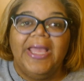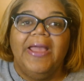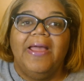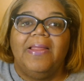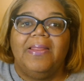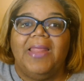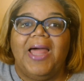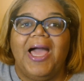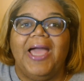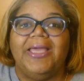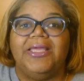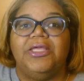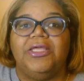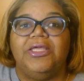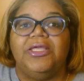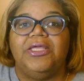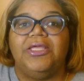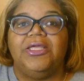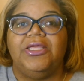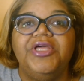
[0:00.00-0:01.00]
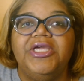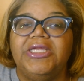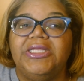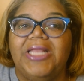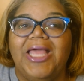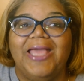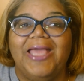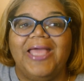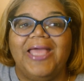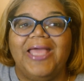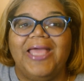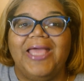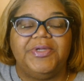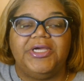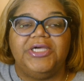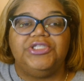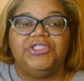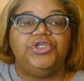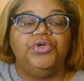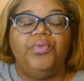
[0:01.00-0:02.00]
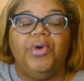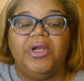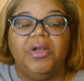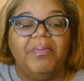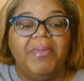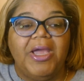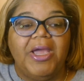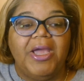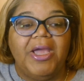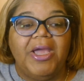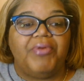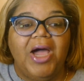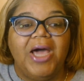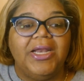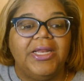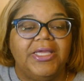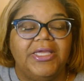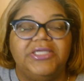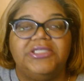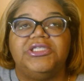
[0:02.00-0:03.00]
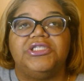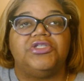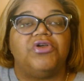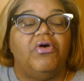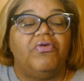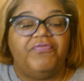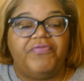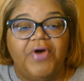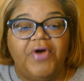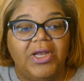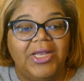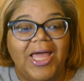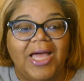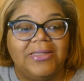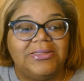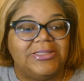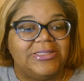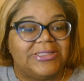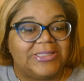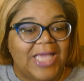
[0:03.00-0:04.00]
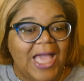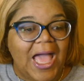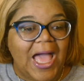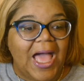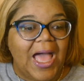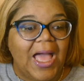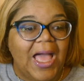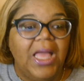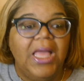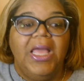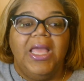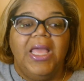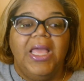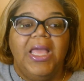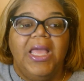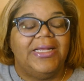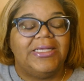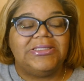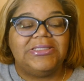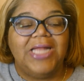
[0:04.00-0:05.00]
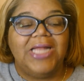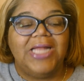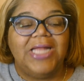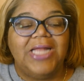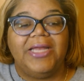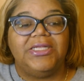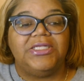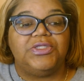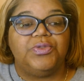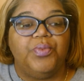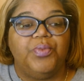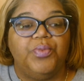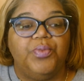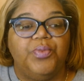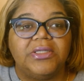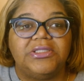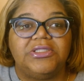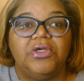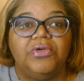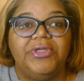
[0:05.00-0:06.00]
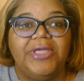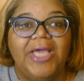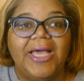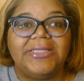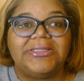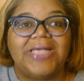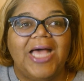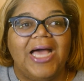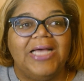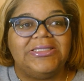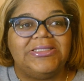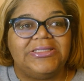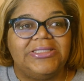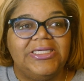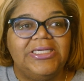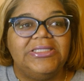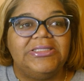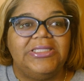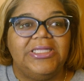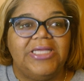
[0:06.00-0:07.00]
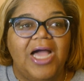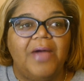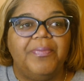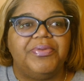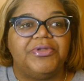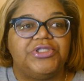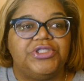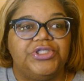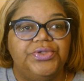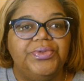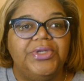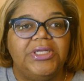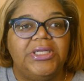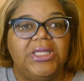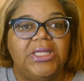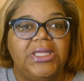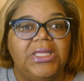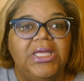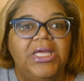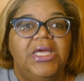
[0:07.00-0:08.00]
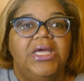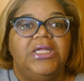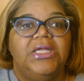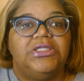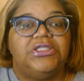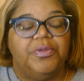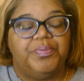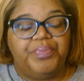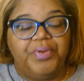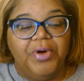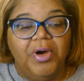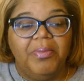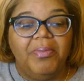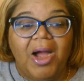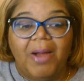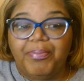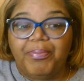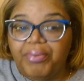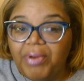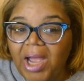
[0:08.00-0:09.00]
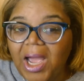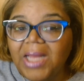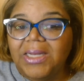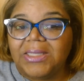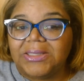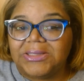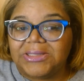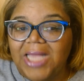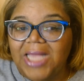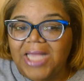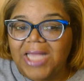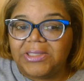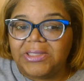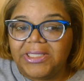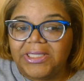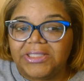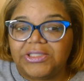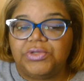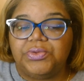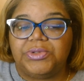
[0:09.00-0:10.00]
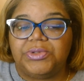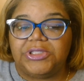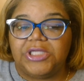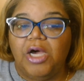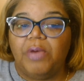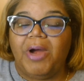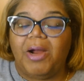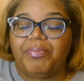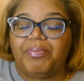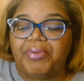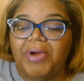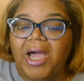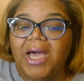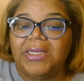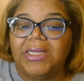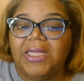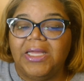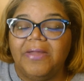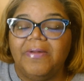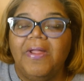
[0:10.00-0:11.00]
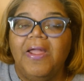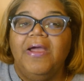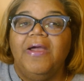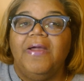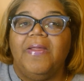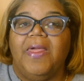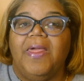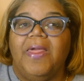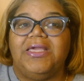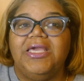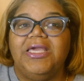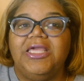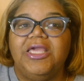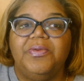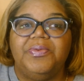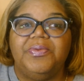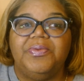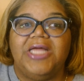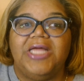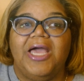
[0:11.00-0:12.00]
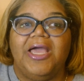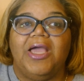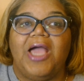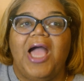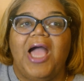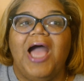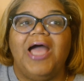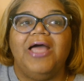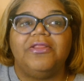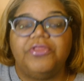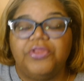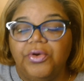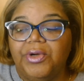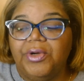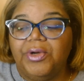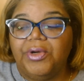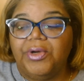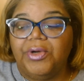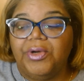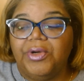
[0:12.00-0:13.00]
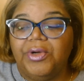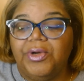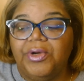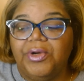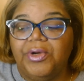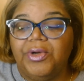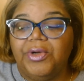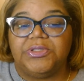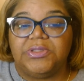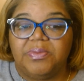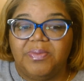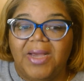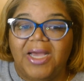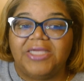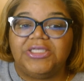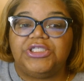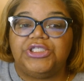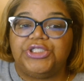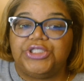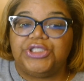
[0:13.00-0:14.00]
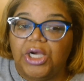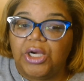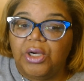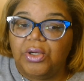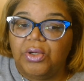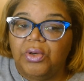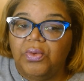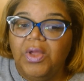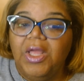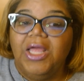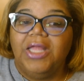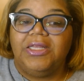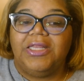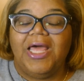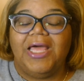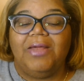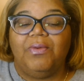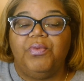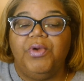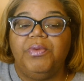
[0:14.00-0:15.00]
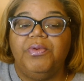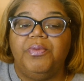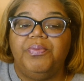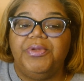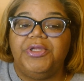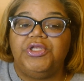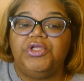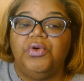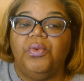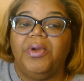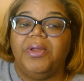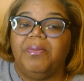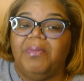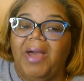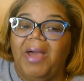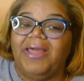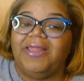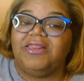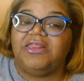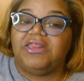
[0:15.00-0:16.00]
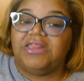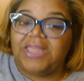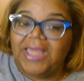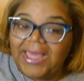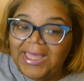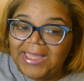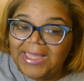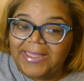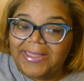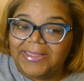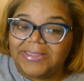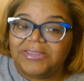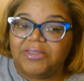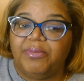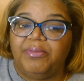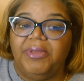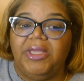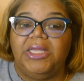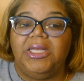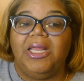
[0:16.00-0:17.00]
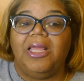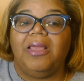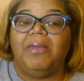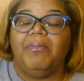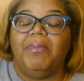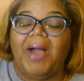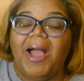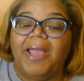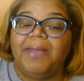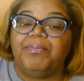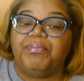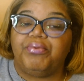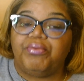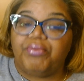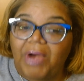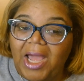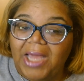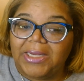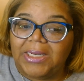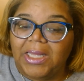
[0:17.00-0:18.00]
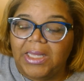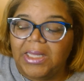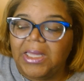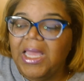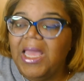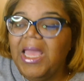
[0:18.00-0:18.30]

Like, you think that just because you want to make a product, it's just going to fall out of the sky, and that's not how this works. So, yes, I seized the opportunity to put my product out there, to sell my product, and KeKe was like, I thought because this was my show that we would be doing my things, meaning my product.